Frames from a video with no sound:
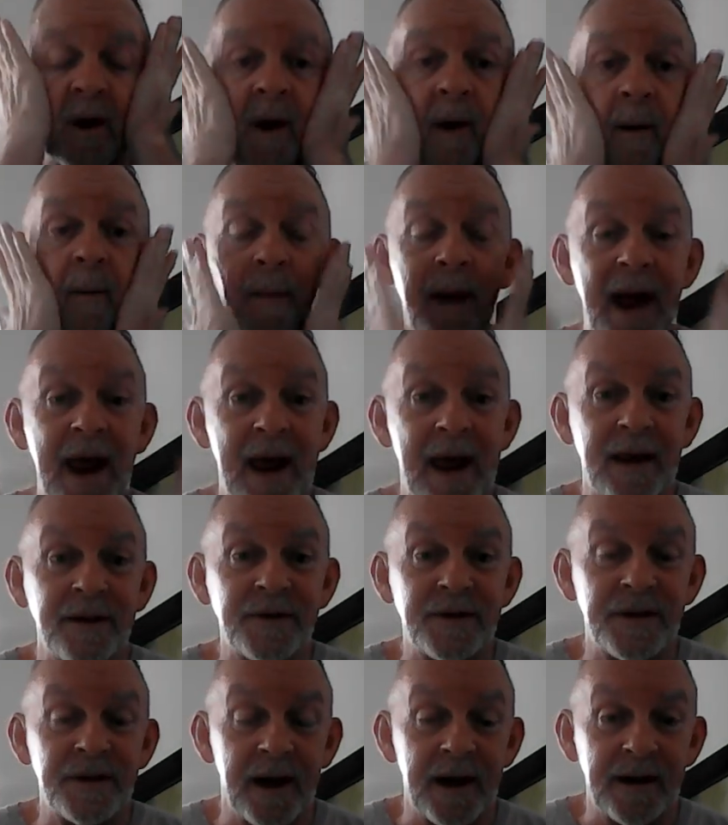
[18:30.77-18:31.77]
in a
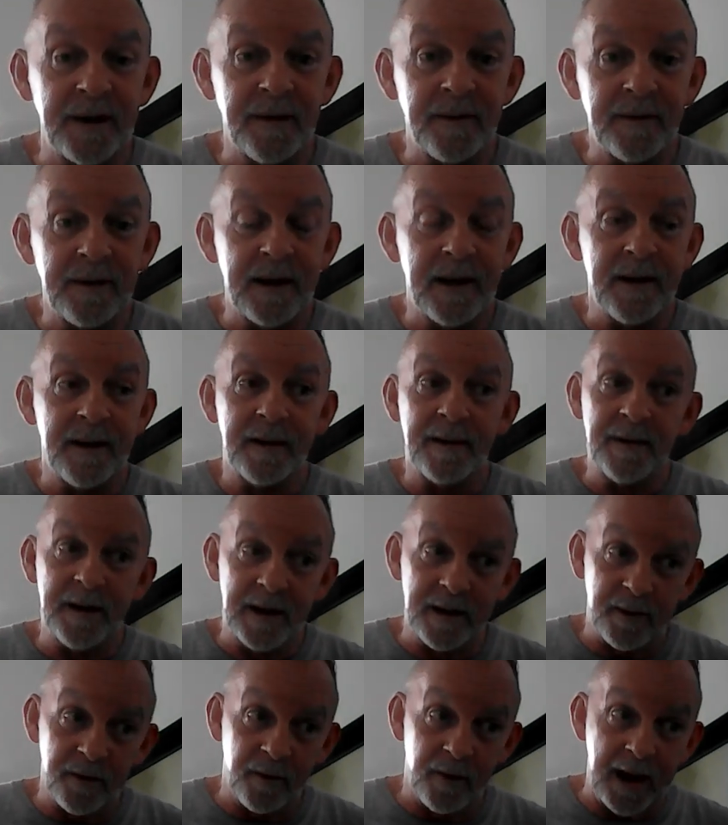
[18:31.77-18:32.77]
match, they, they
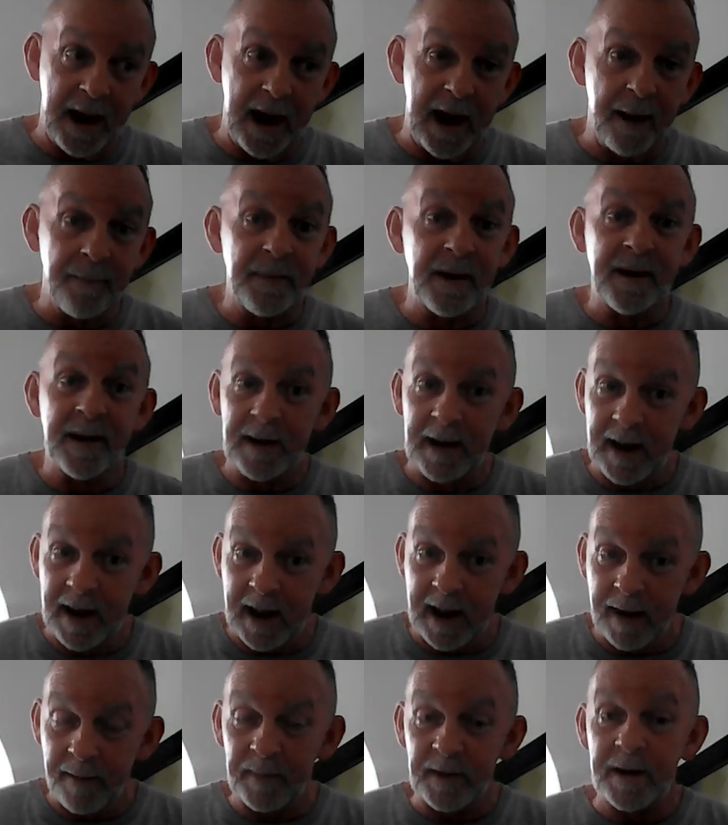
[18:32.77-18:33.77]
it'll happen, and it
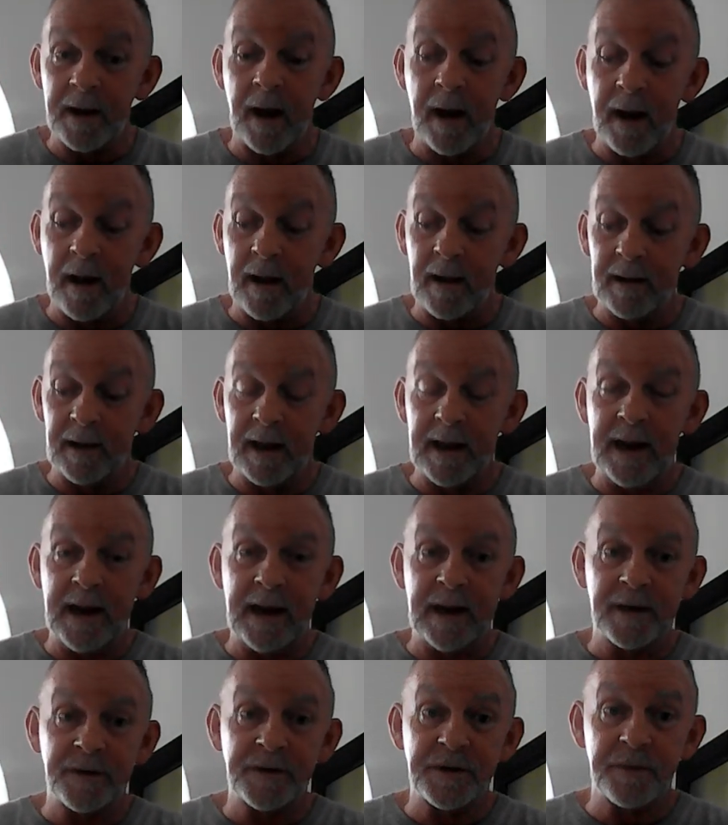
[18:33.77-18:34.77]
happened to
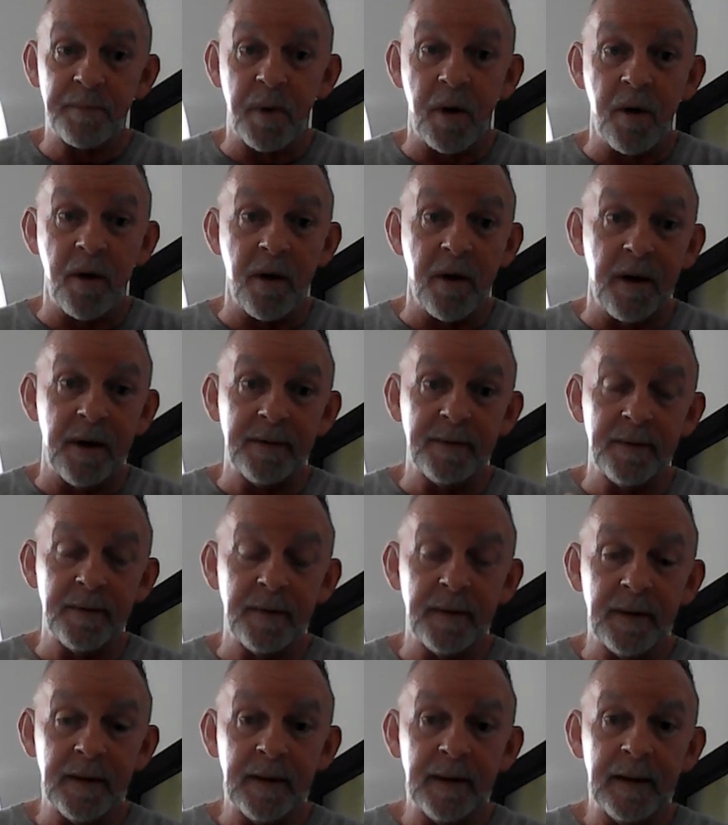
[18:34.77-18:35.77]
Ali in sparring
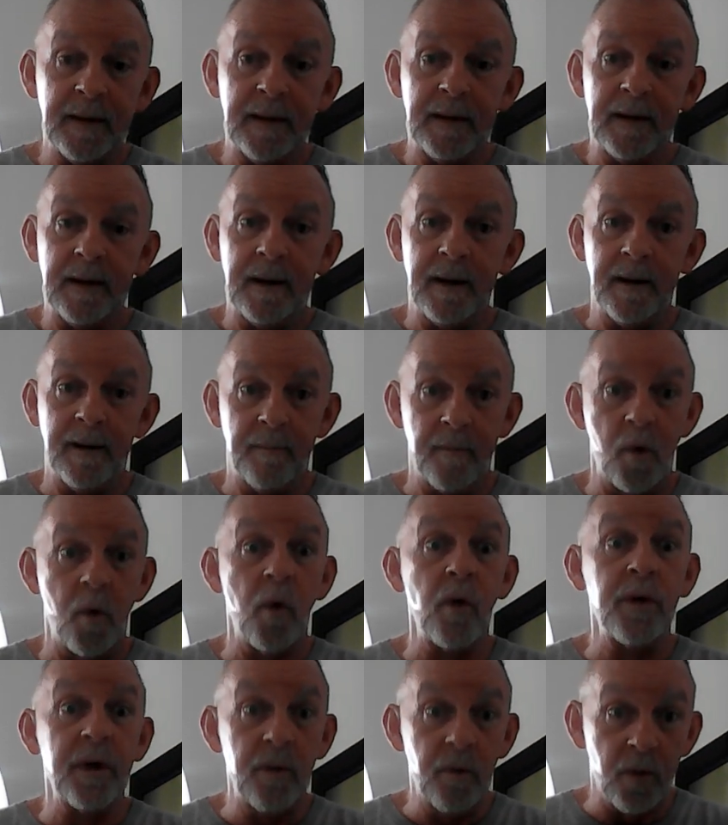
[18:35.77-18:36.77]
uh,
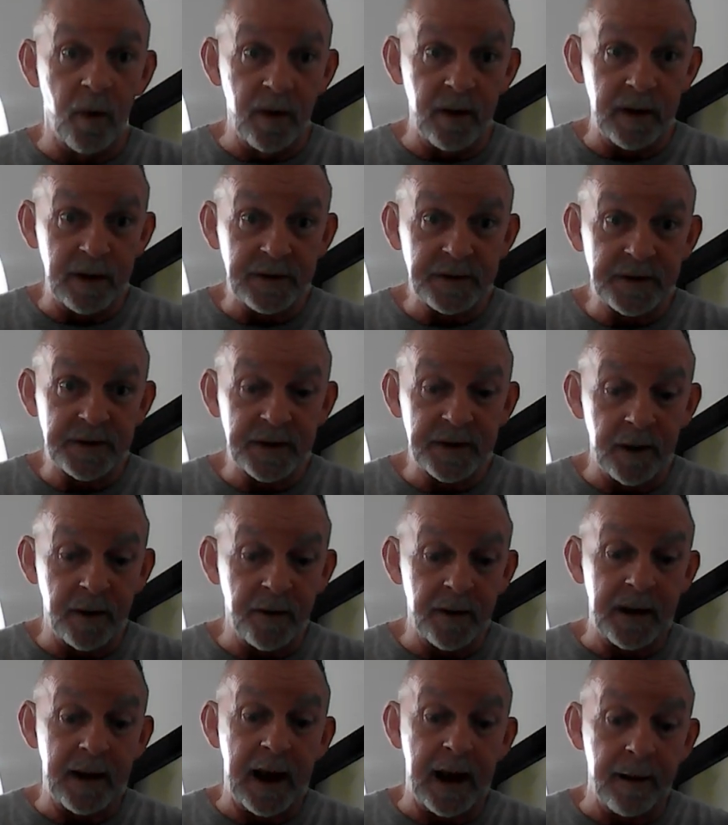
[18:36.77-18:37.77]
more than once.
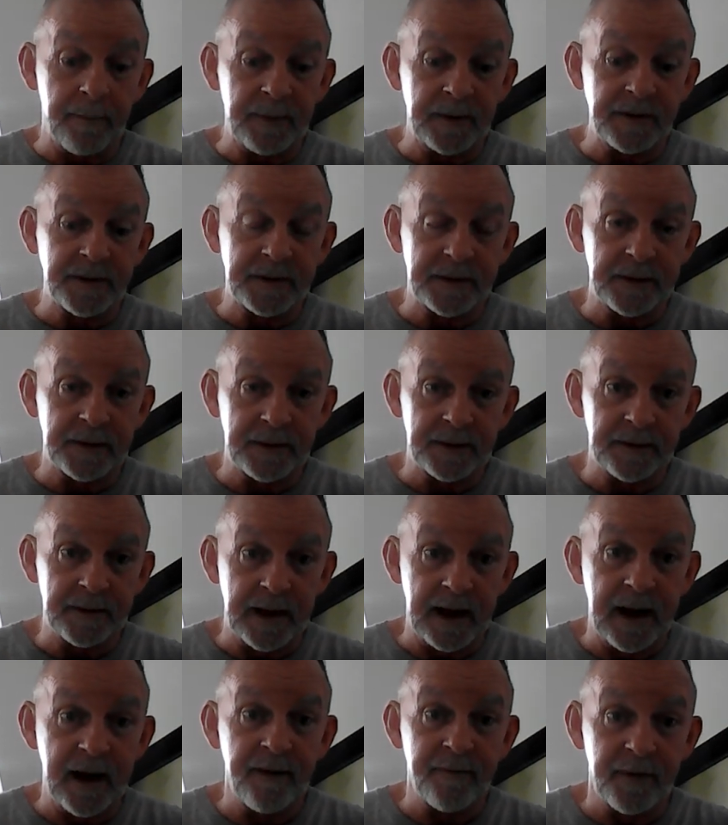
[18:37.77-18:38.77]
So it happens to
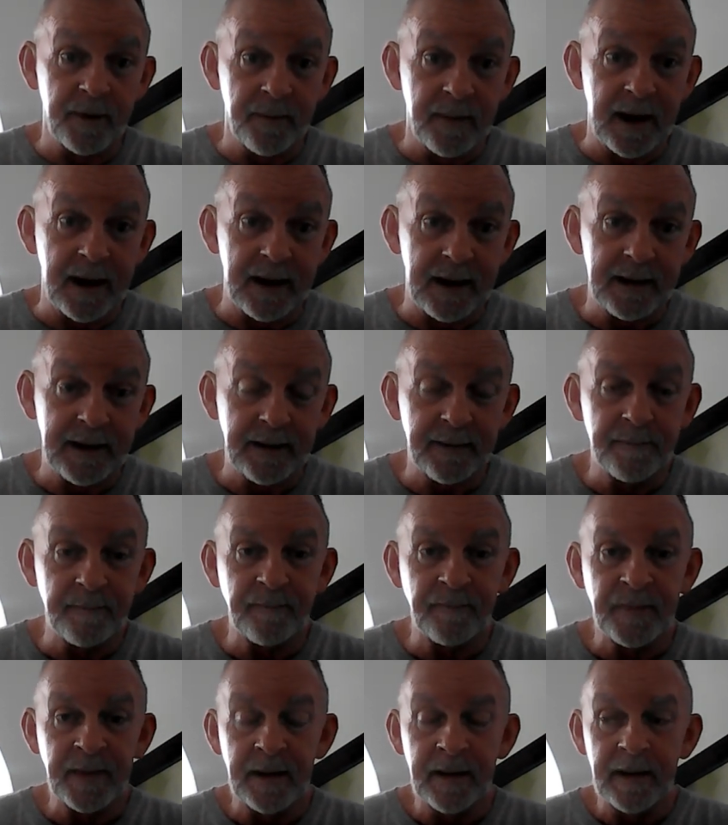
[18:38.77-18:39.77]
everybody.
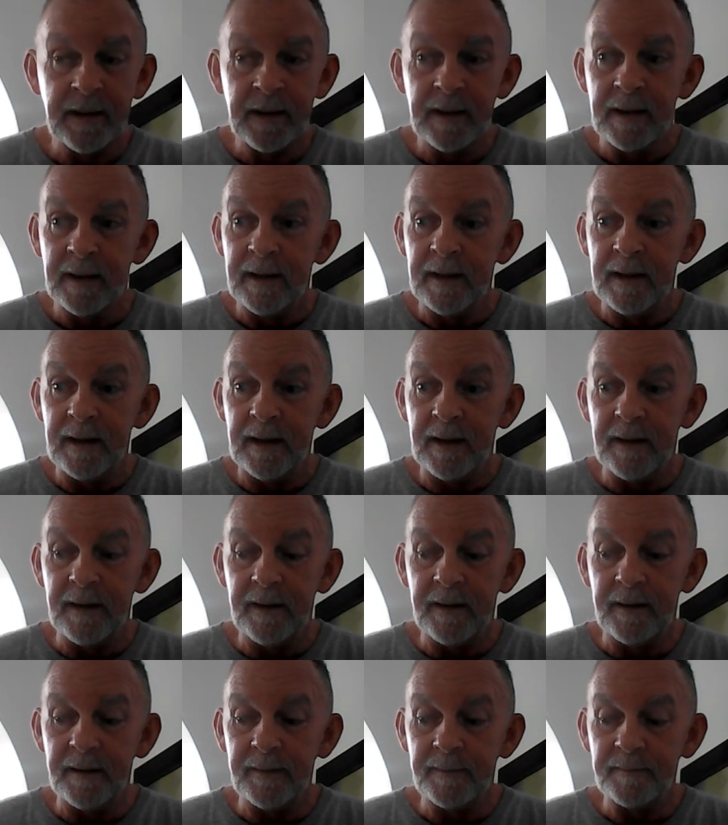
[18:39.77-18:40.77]

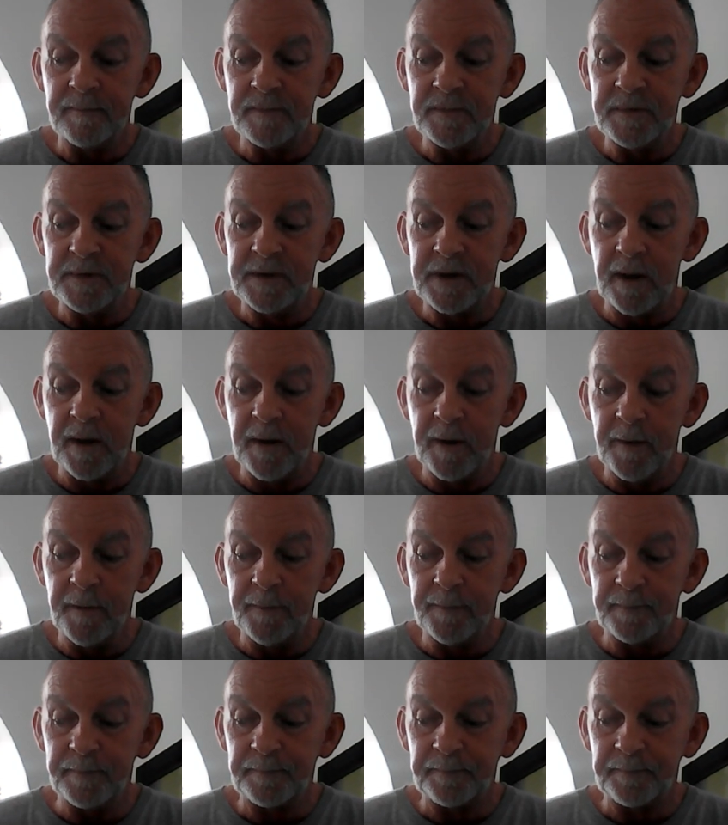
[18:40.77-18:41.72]
Uh, so